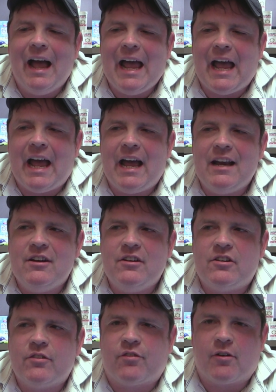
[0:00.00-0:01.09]

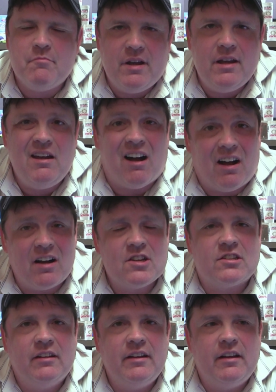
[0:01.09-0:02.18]
And for me,
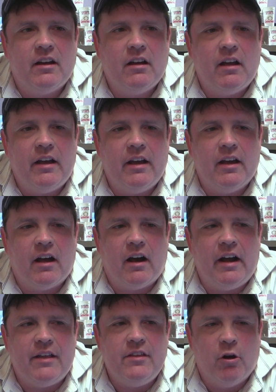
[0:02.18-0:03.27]
honestly,
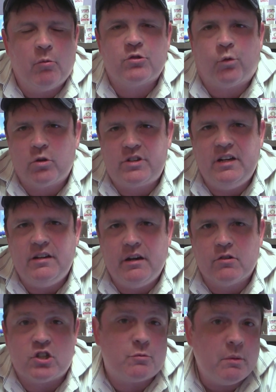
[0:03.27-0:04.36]
in the almost 14
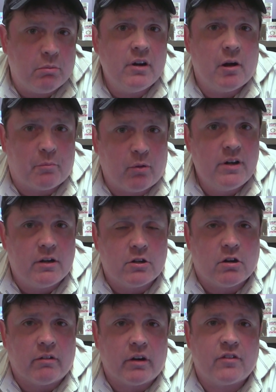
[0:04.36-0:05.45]
years, it's been a pretty good
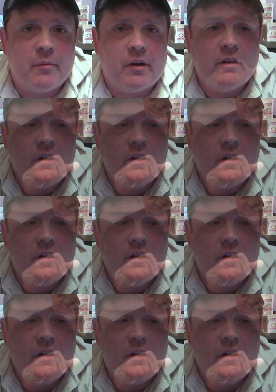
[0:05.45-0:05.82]
career for me.